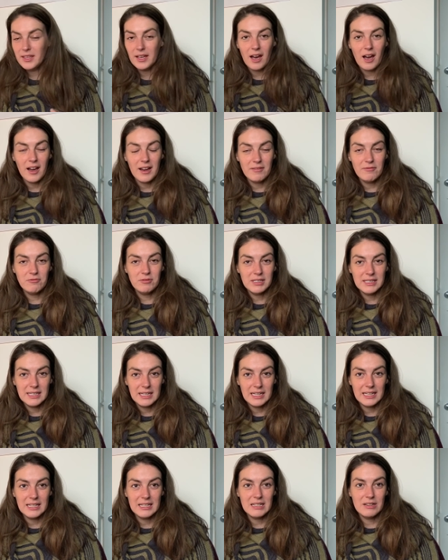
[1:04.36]
I
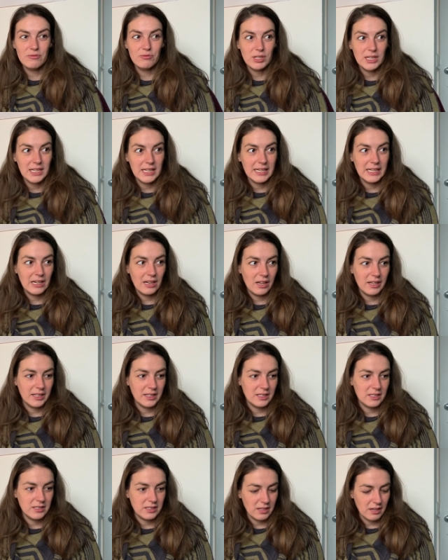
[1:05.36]
really like
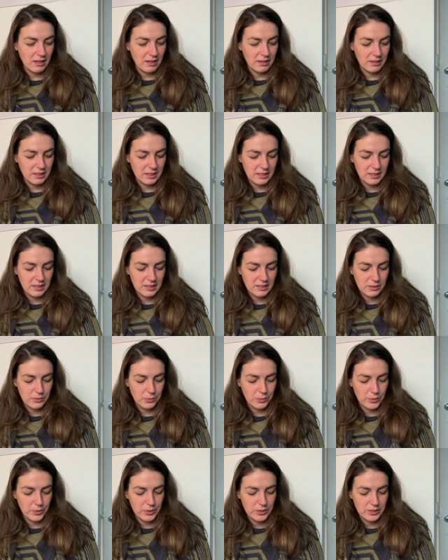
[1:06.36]
this yarn. This
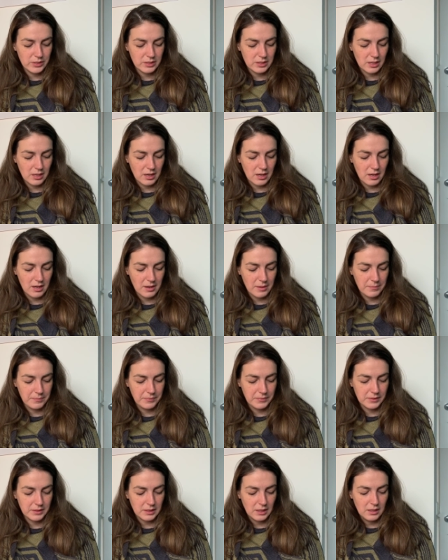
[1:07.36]
was
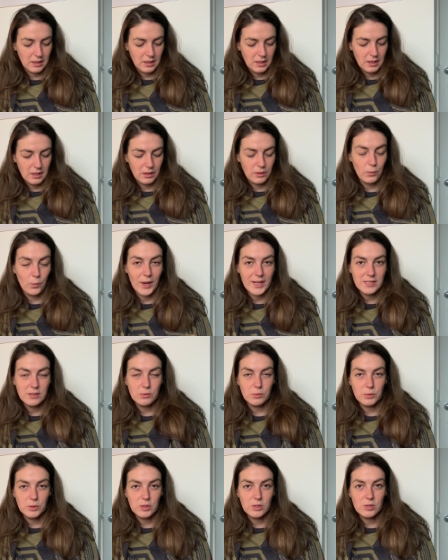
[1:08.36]
West
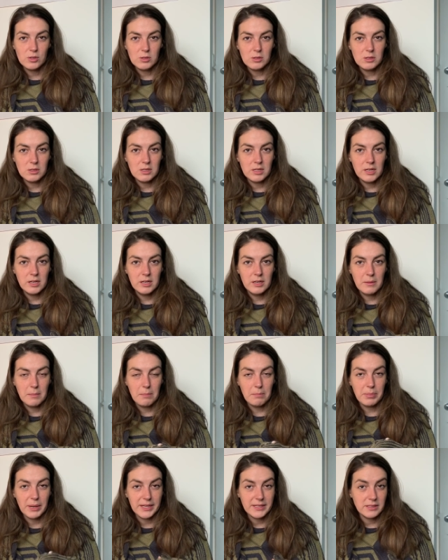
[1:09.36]
Wool
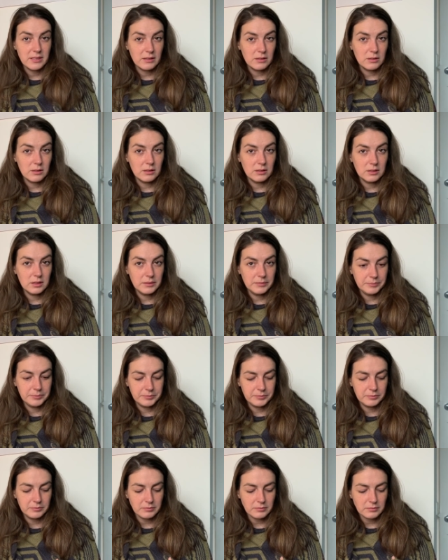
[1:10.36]
Bicycle
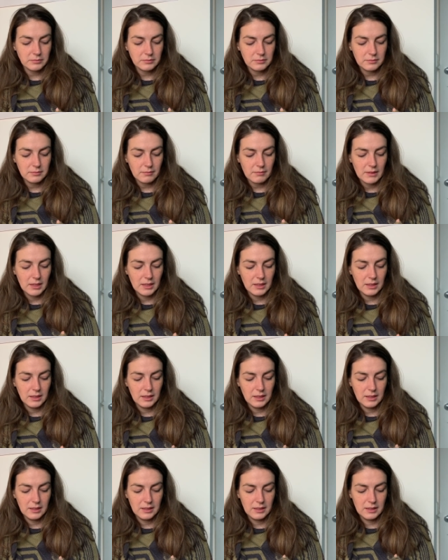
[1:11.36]

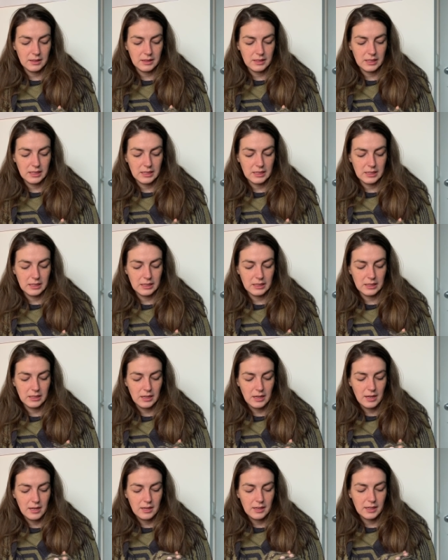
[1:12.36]
in the
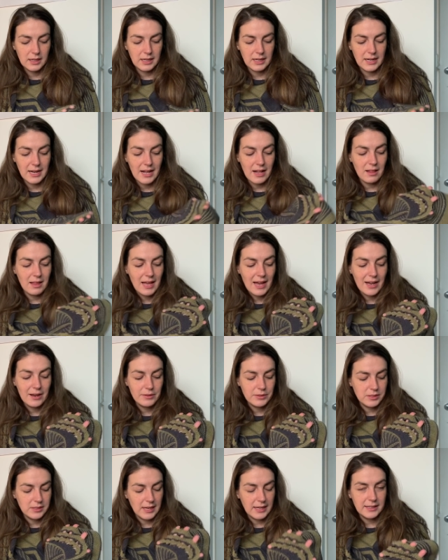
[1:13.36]
Canal
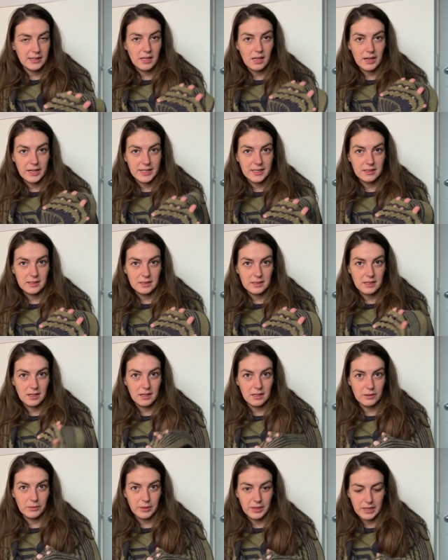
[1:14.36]
House and Lichen
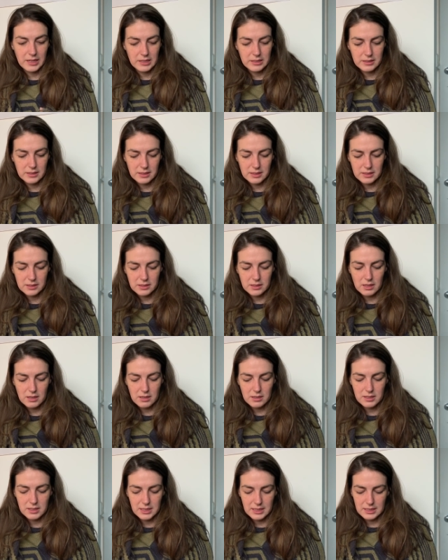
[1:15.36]
colorways. This
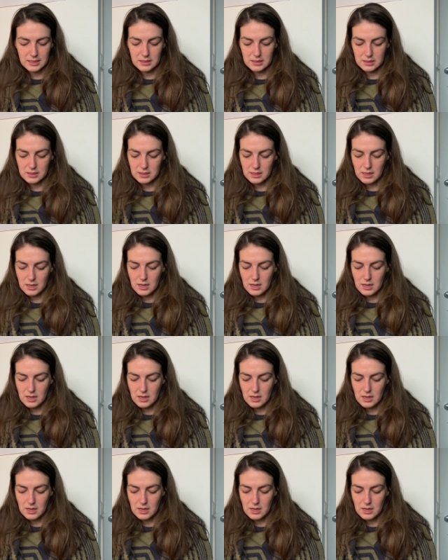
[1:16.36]
yarn is